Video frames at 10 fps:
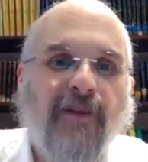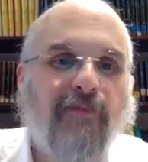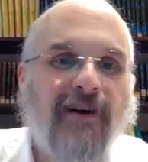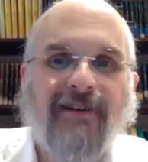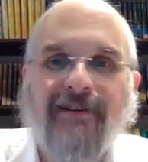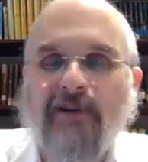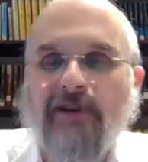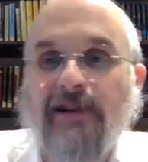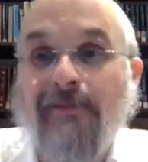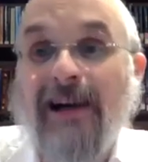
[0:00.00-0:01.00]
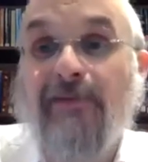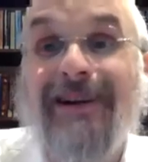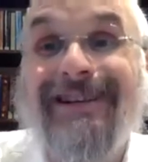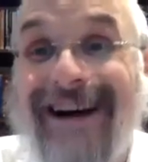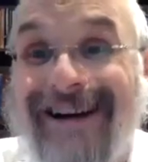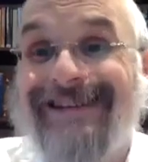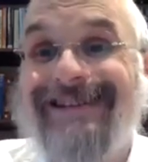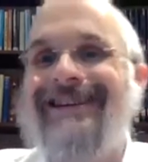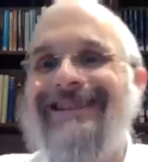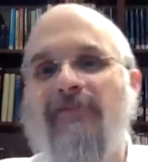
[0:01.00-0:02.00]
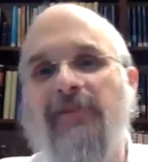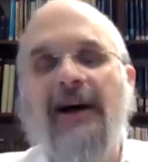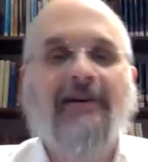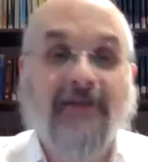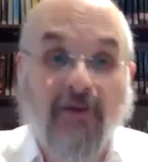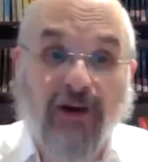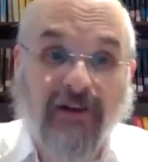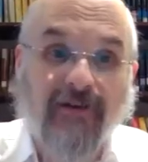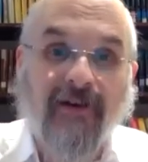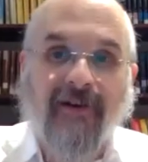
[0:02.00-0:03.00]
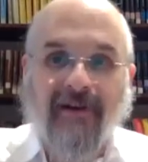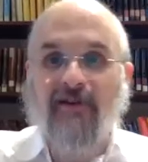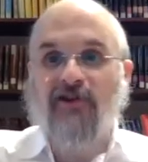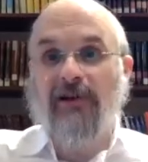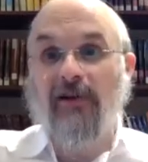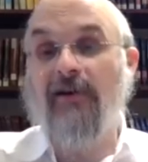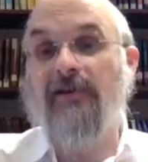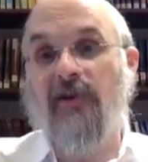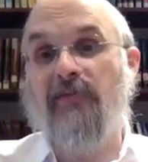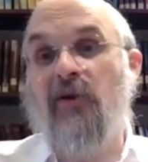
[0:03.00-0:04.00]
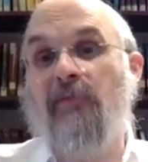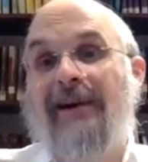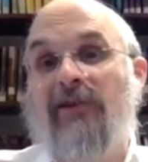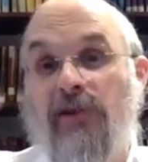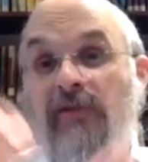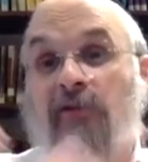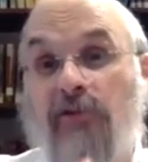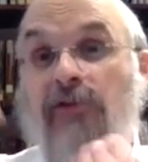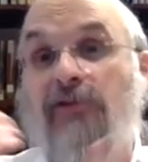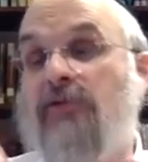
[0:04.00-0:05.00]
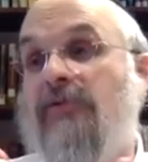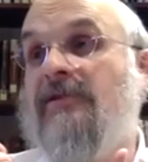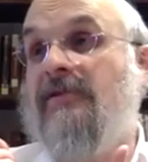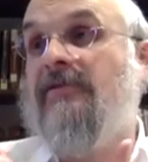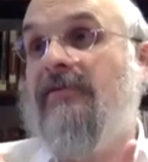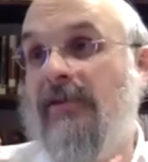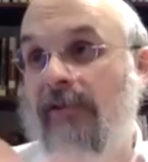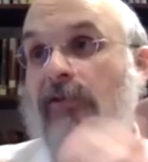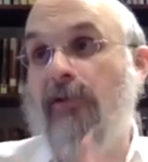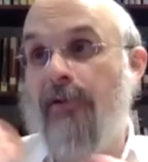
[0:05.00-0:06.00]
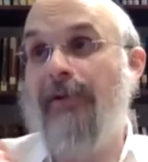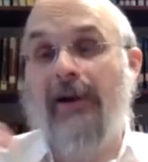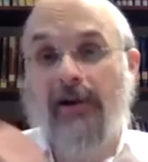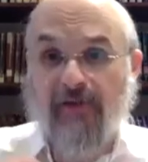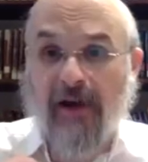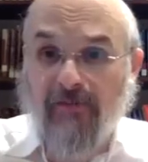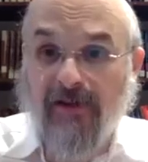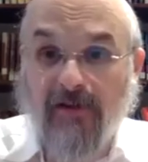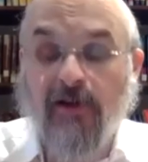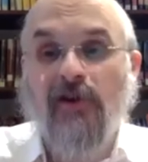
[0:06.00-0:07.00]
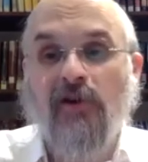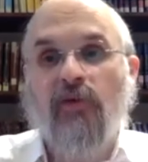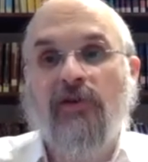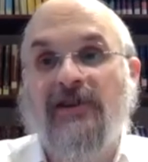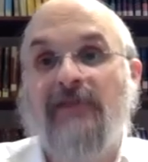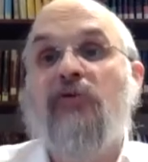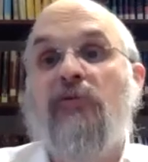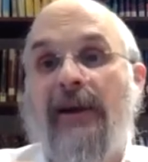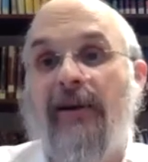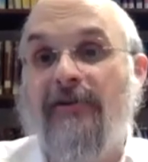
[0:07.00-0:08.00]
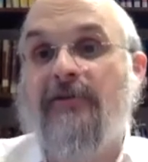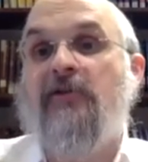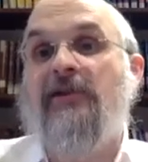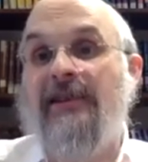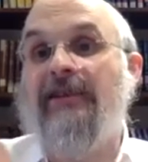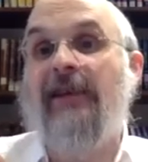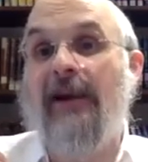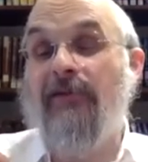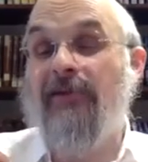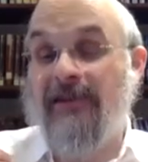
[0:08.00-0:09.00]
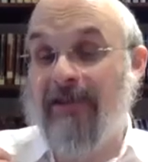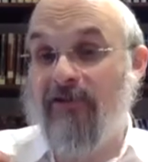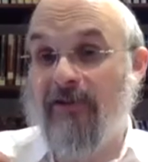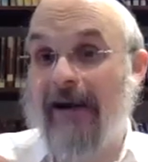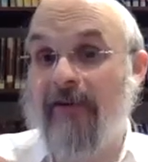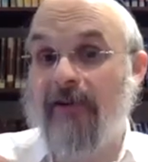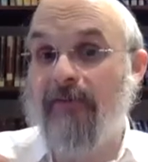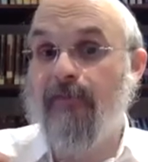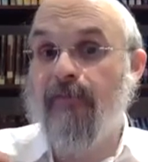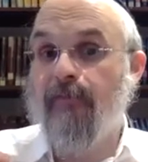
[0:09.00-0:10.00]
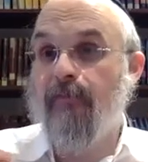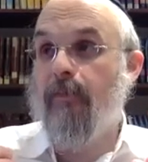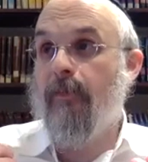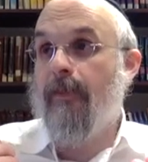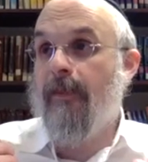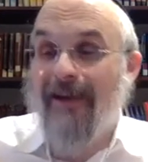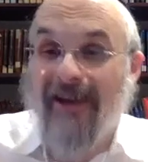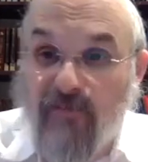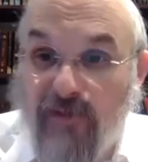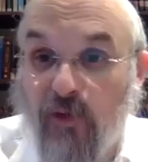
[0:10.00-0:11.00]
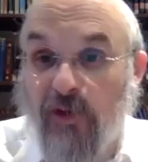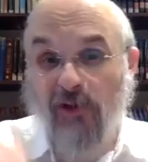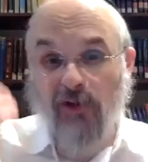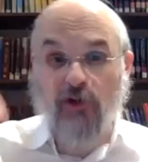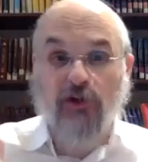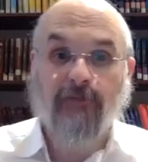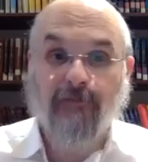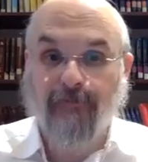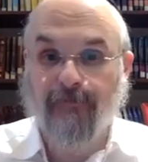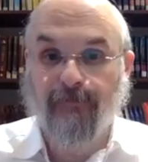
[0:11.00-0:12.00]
But as he says, Mash Maktsas, it's implied somewhat in the Shalah, so they're going back to an even earlier source, even earlier than Rabbi Yaakov Emden, which seems to imply also that to set your Kaara even before you go to Shul.